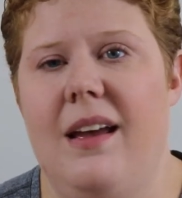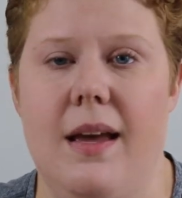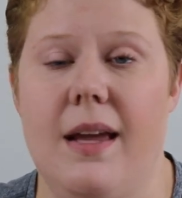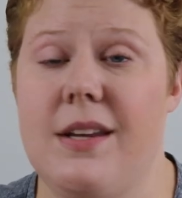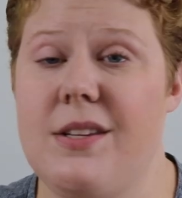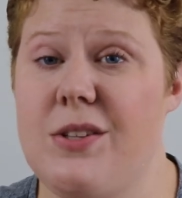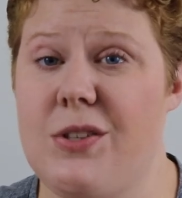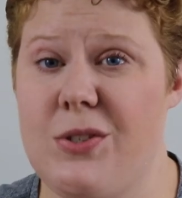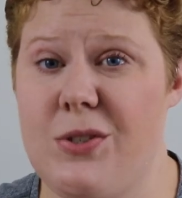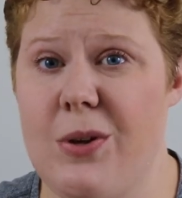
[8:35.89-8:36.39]

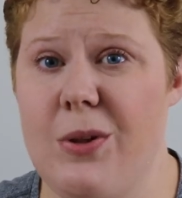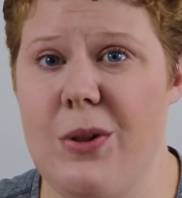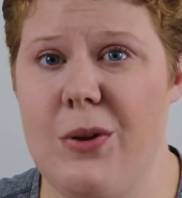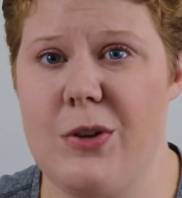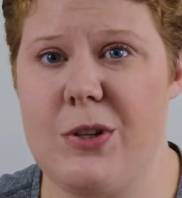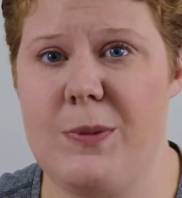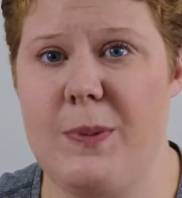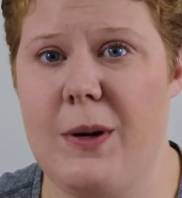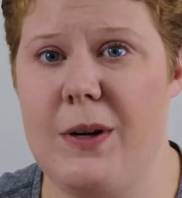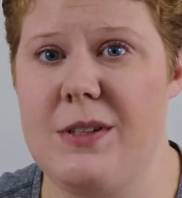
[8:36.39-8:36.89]
It is a
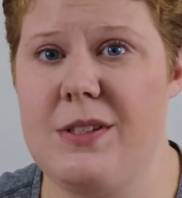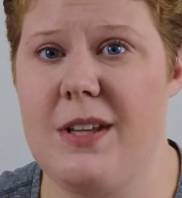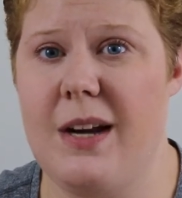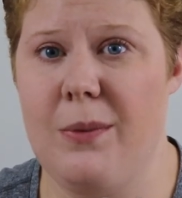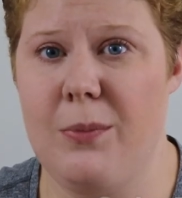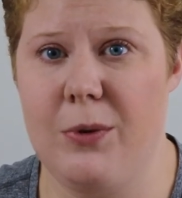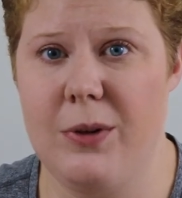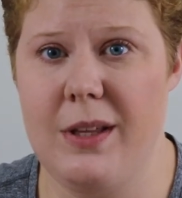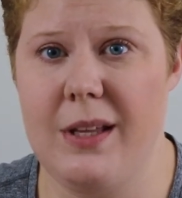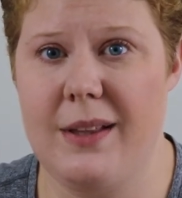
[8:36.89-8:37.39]
solo experience that
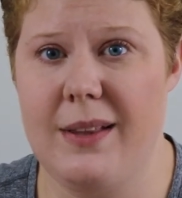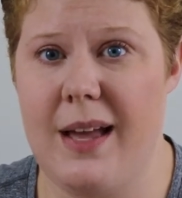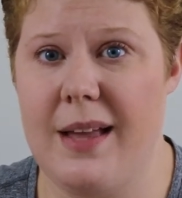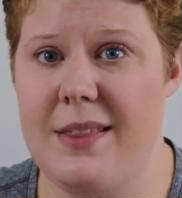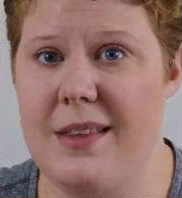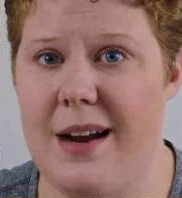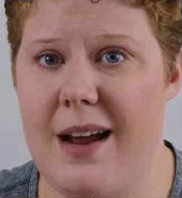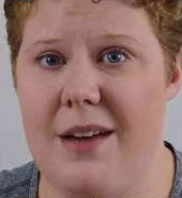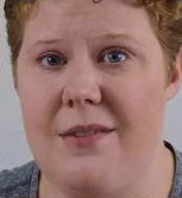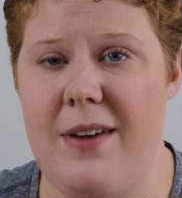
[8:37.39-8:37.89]
I'm really
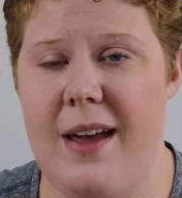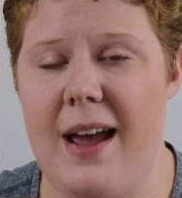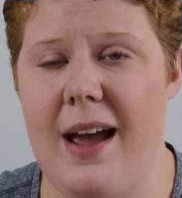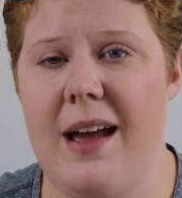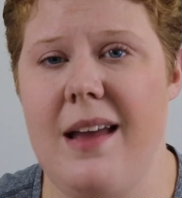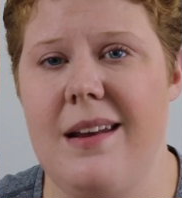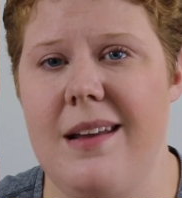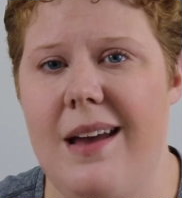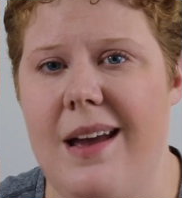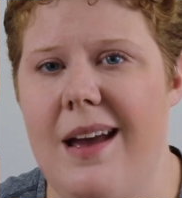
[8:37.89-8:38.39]
glad that I've
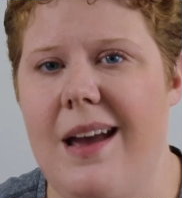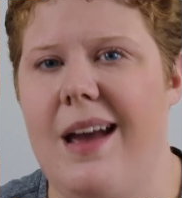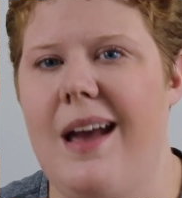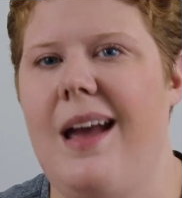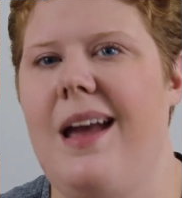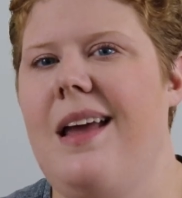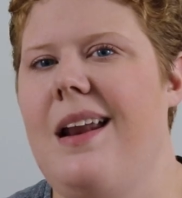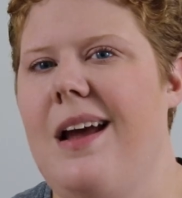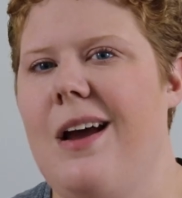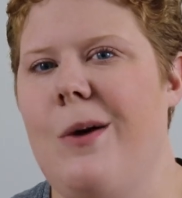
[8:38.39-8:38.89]
had,
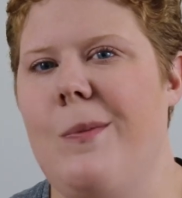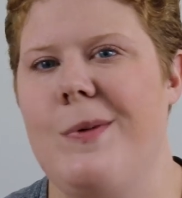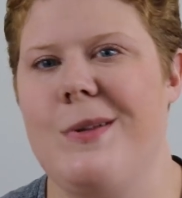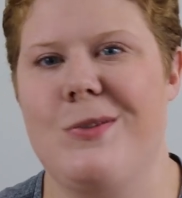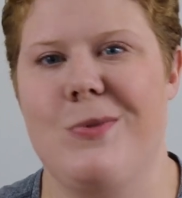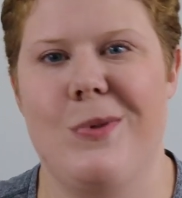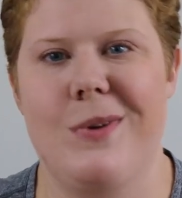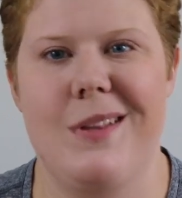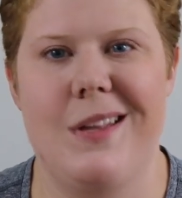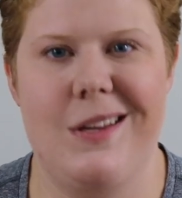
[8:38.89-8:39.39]
and I hope
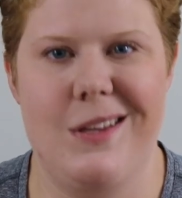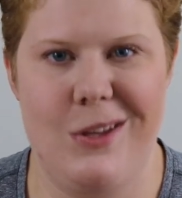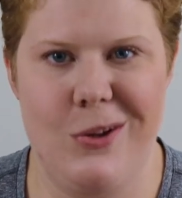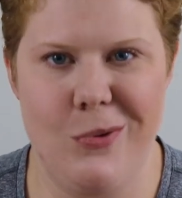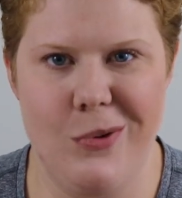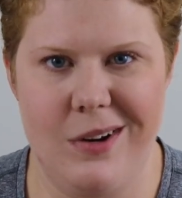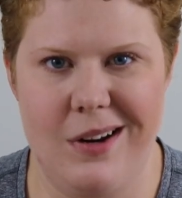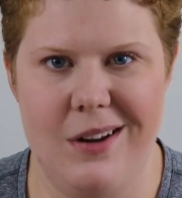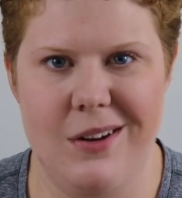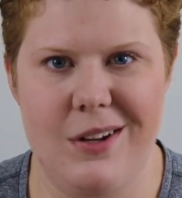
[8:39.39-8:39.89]
it's one that
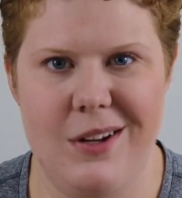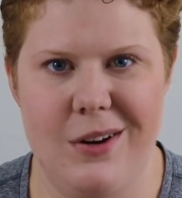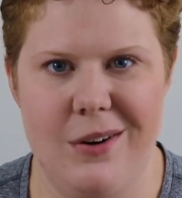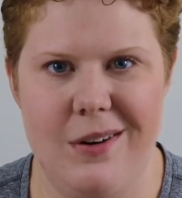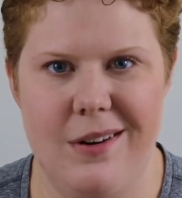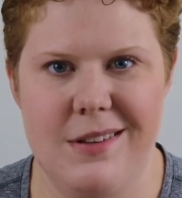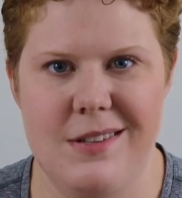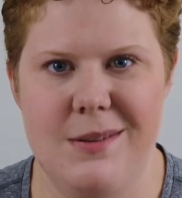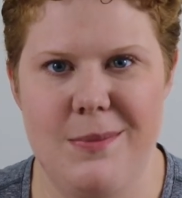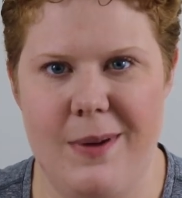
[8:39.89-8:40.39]
you are now
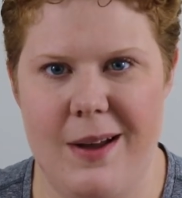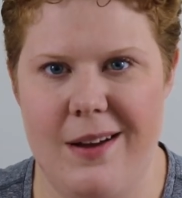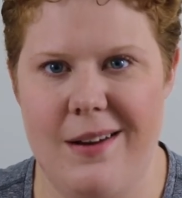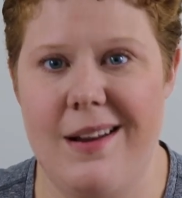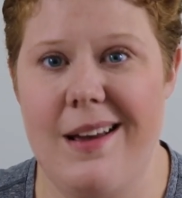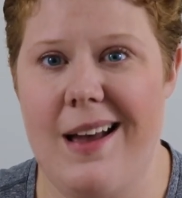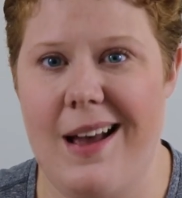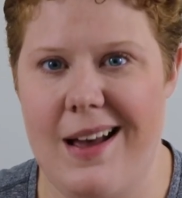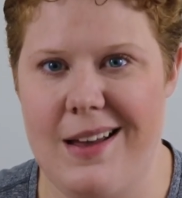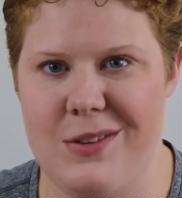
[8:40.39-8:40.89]
curious
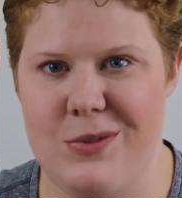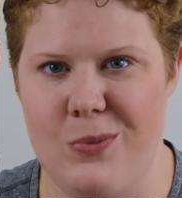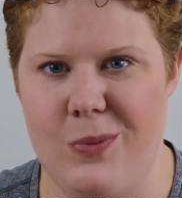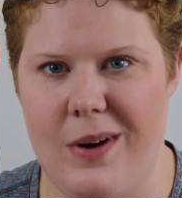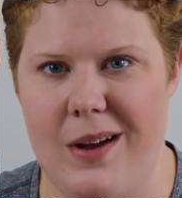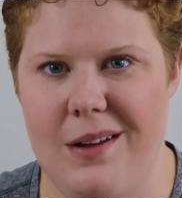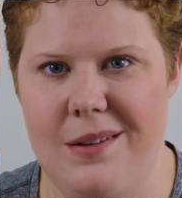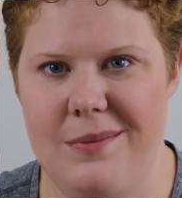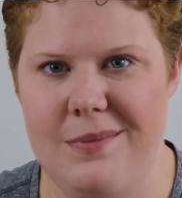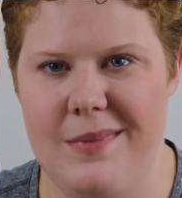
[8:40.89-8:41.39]
about as
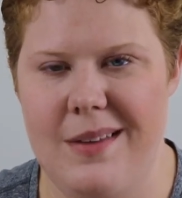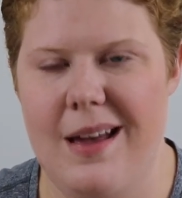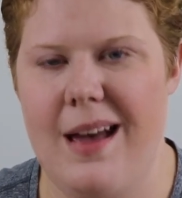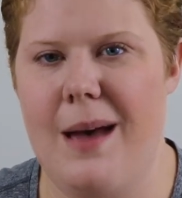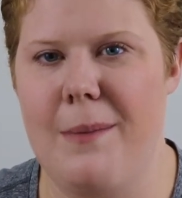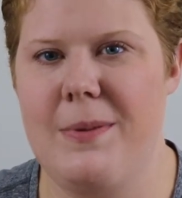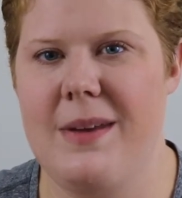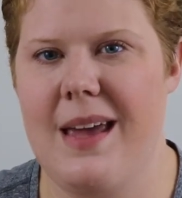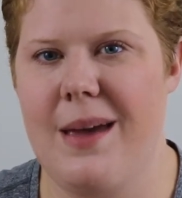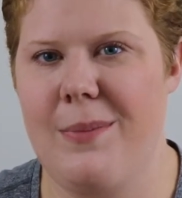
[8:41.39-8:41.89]
well.
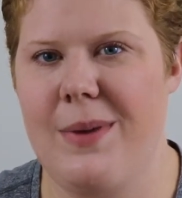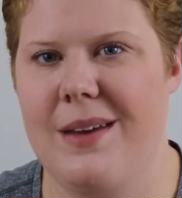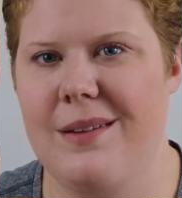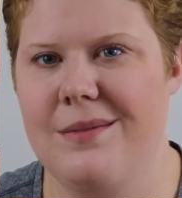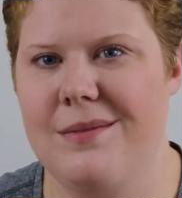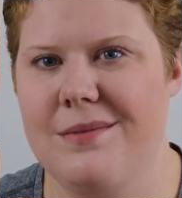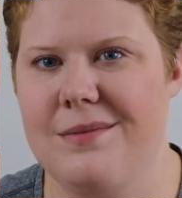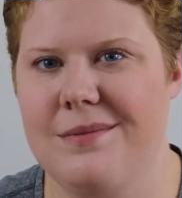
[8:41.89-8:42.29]
Happy gaming!